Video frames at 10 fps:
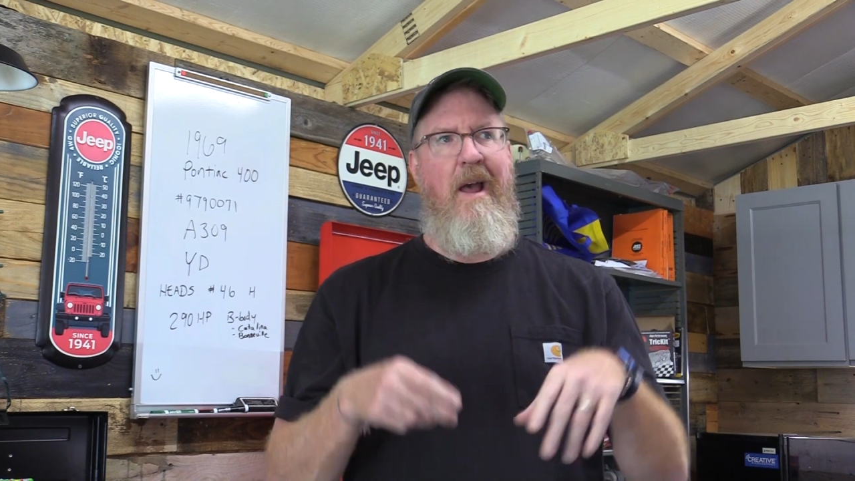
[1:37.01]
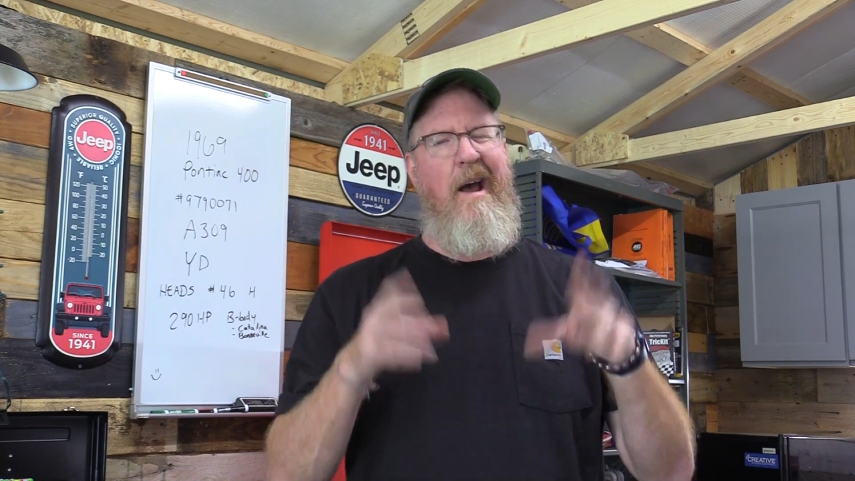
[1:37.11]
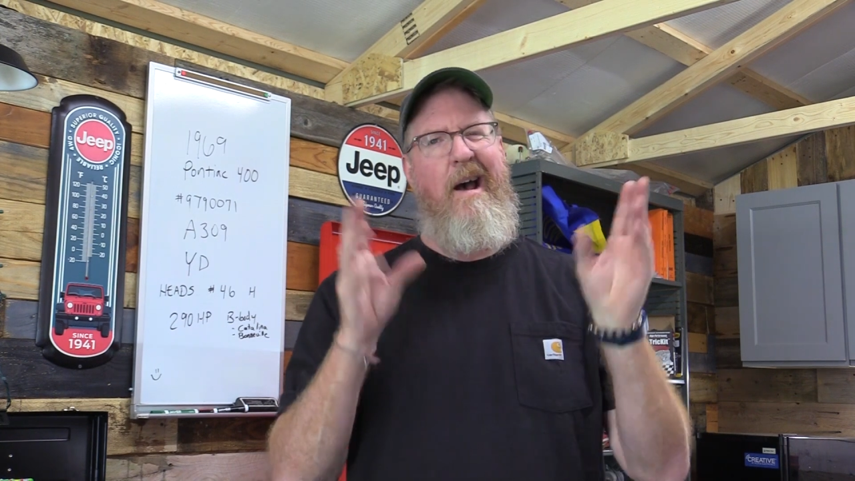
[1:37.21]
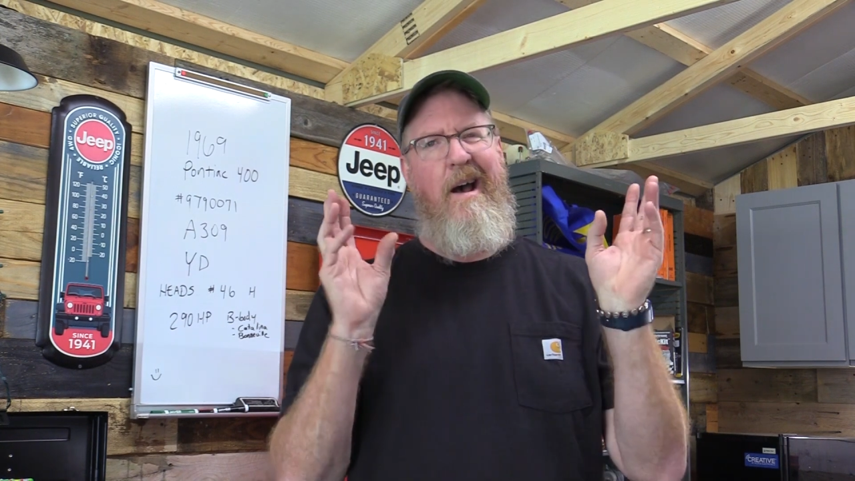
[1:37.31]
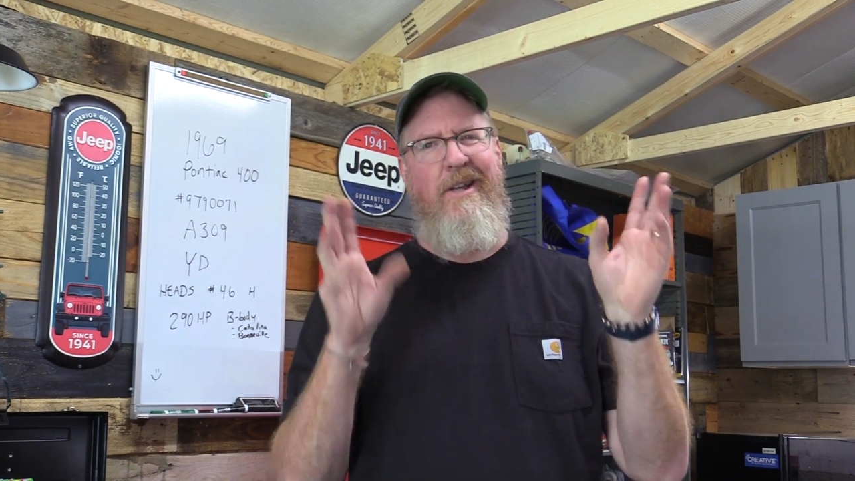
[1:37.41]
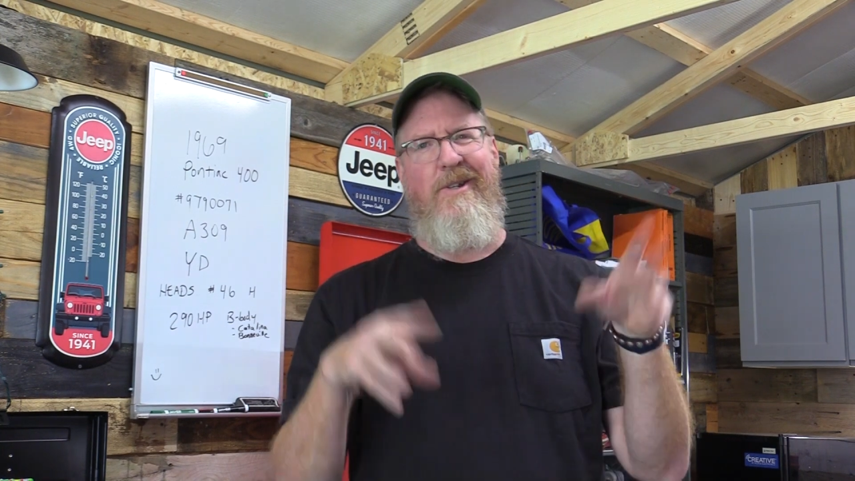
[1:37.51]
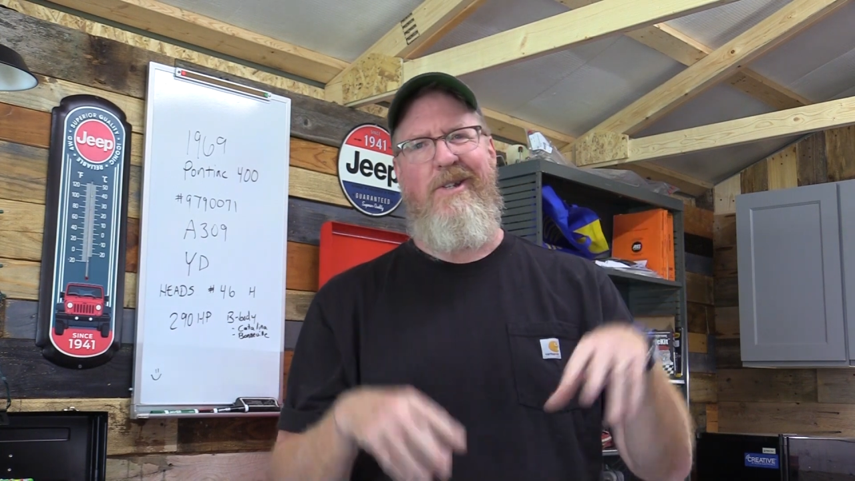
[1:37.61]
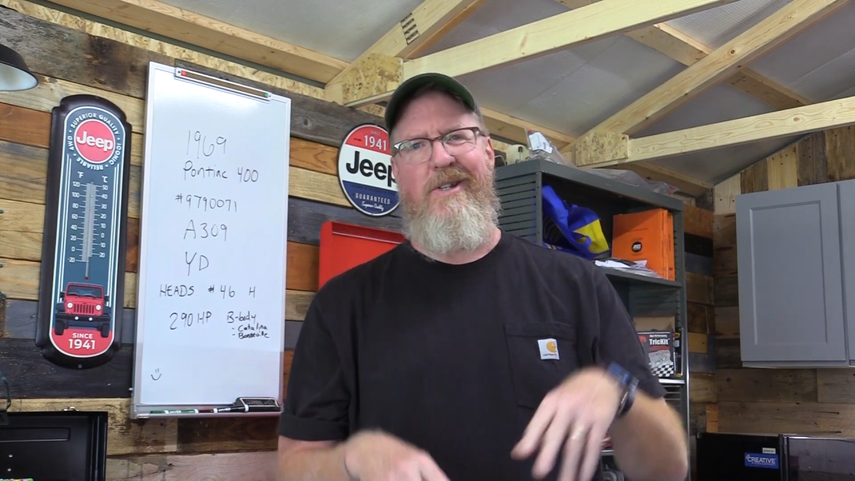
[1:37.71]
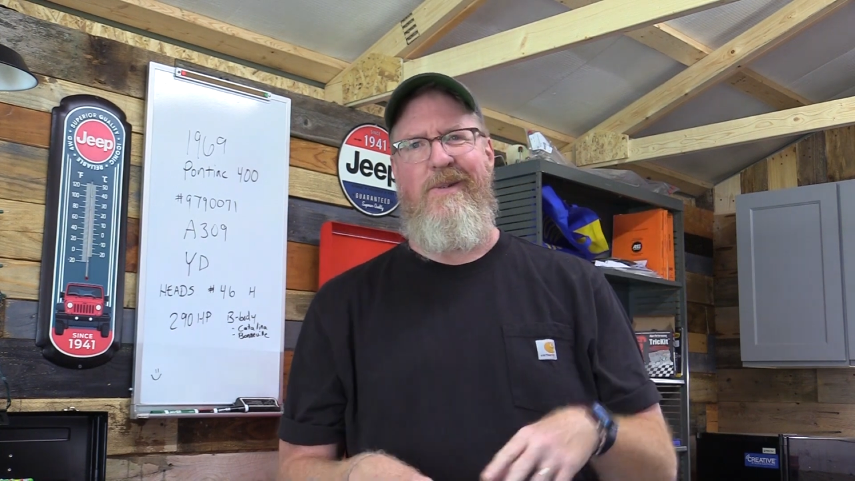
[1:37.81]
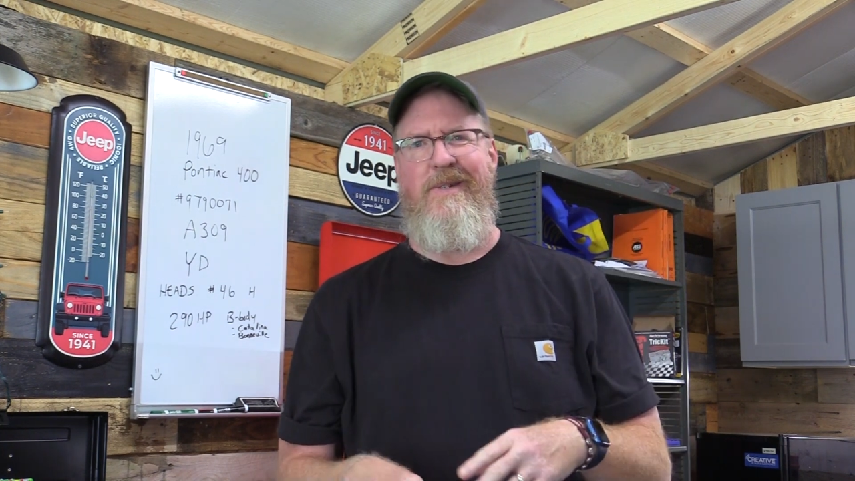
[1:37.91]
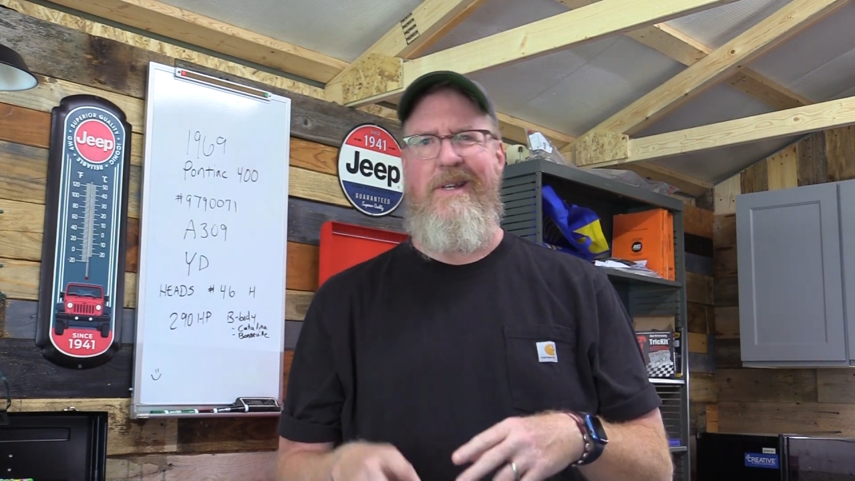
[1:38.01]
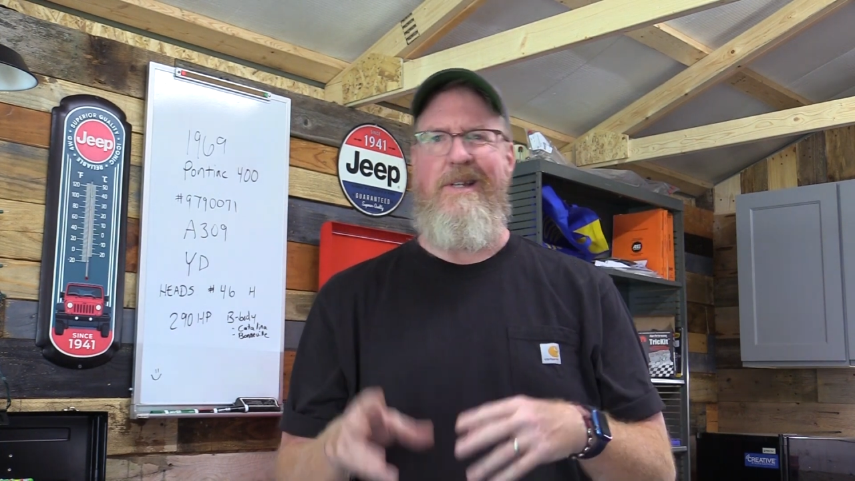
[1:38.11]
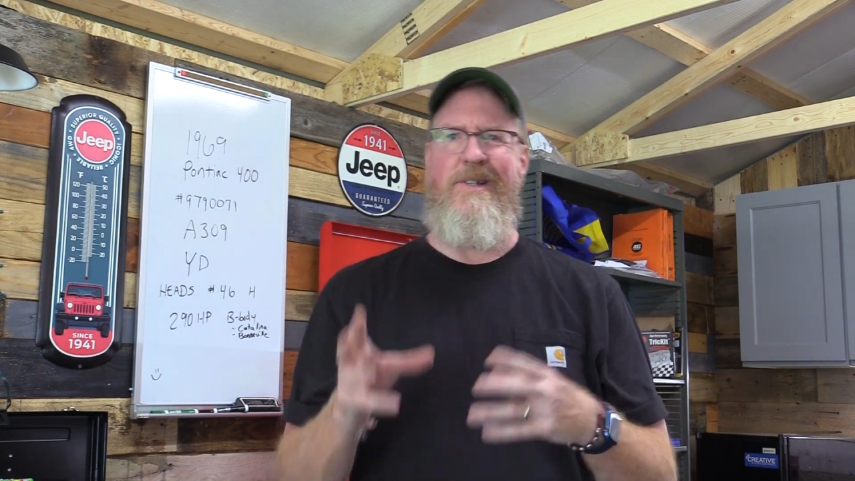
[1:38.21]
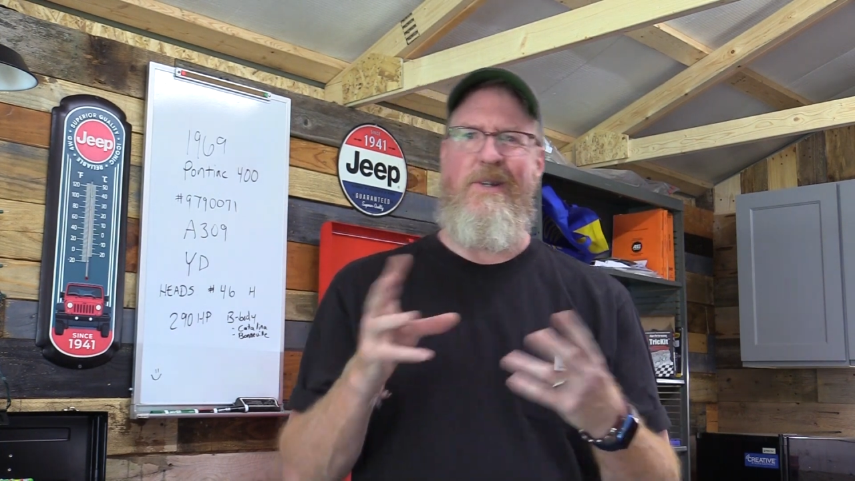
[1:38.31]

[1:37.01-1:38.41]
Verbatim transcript: ah, you should use this,